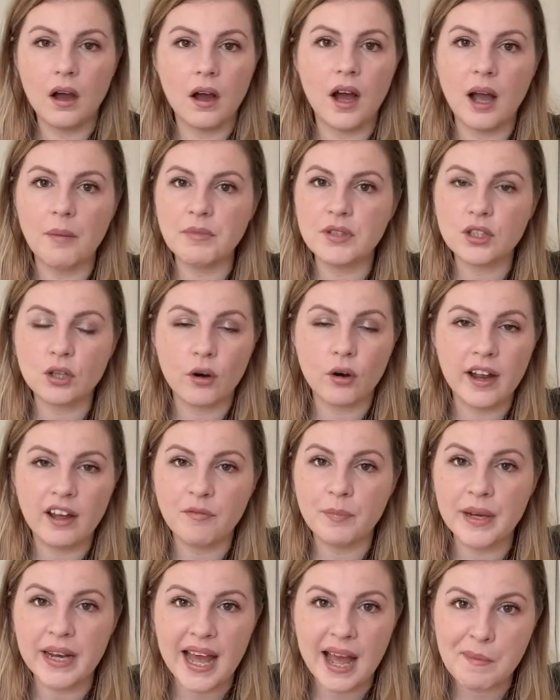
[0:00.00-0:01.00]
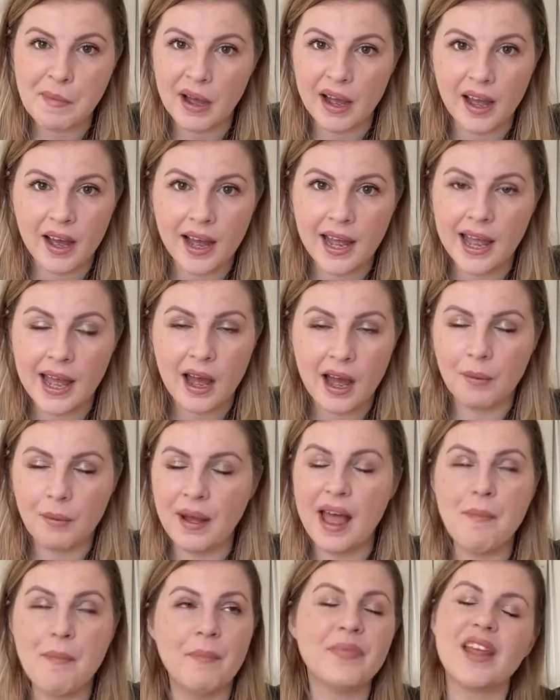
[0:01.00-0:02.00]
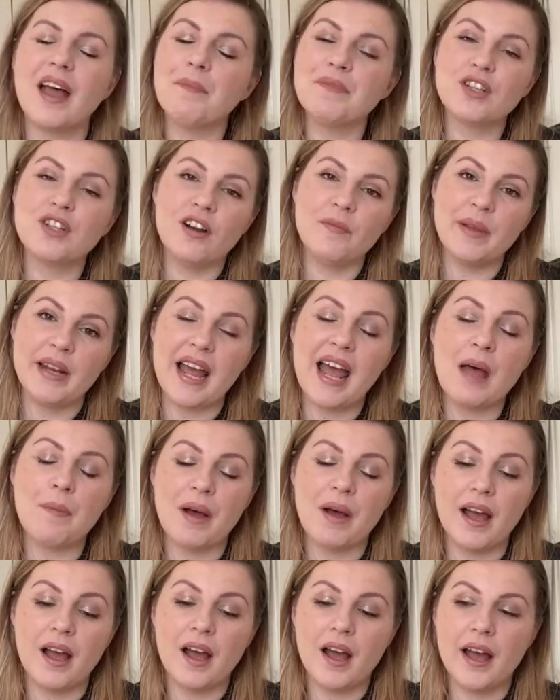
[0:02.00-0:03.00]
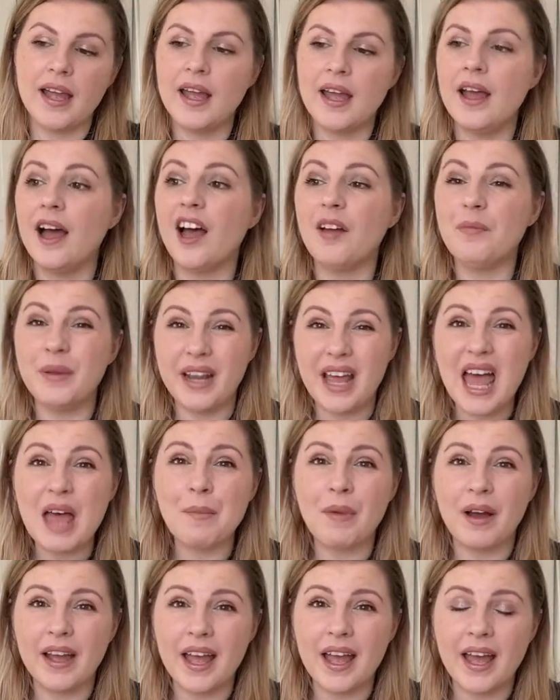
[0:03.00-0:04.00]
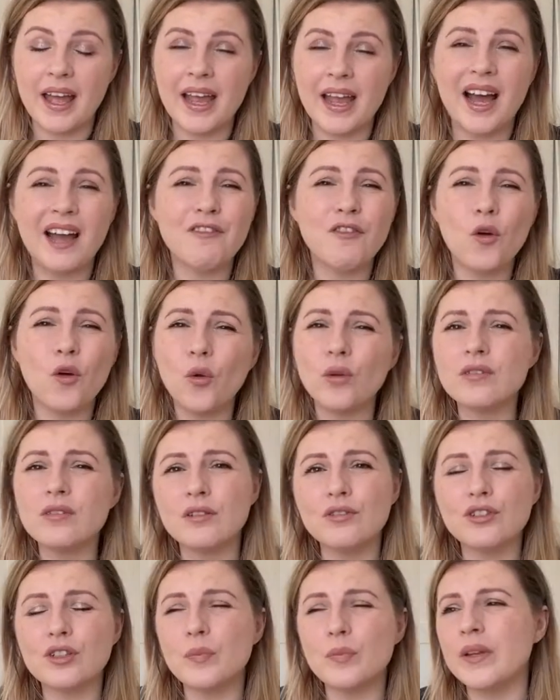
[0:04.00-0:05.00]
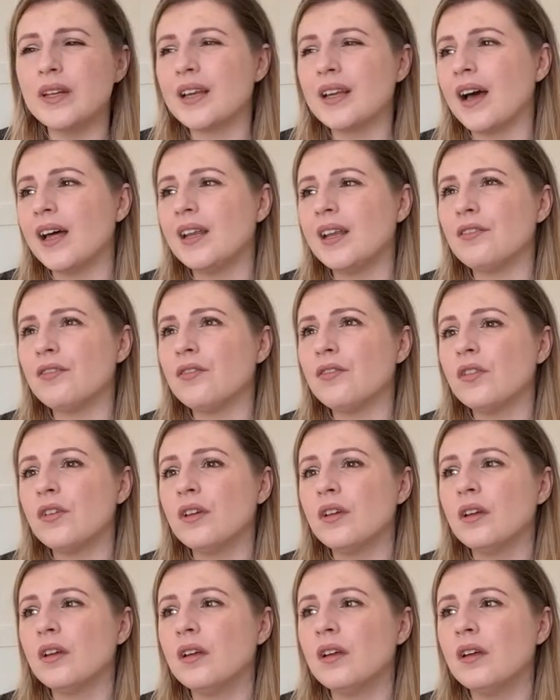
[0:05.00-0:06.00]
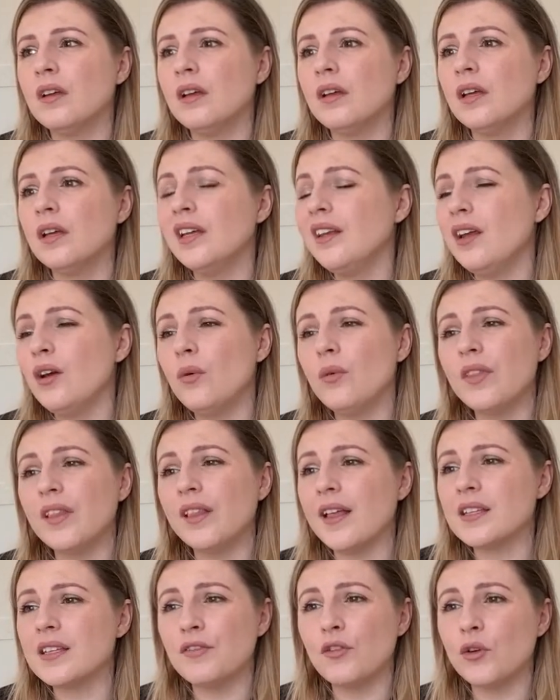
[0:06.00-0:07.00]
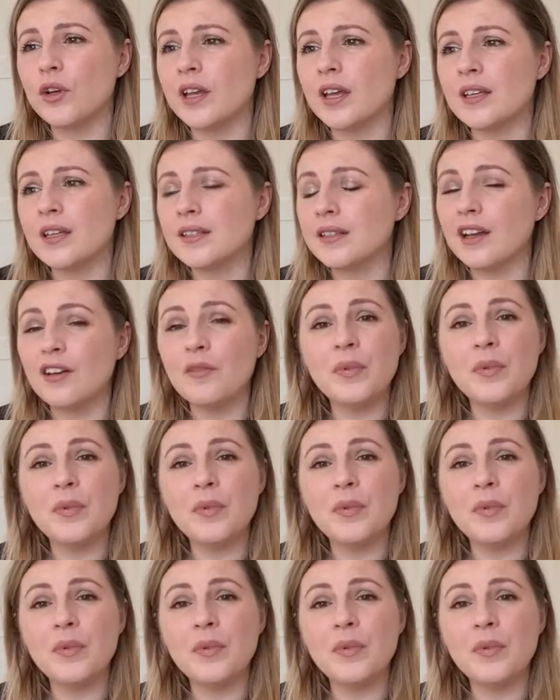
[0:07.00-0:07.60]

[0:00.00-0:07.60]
I'm sorry I've been MIA. I'm, sorry I've been MIA. I've been MIA. I've also just been kind of, you know, the last four years, I've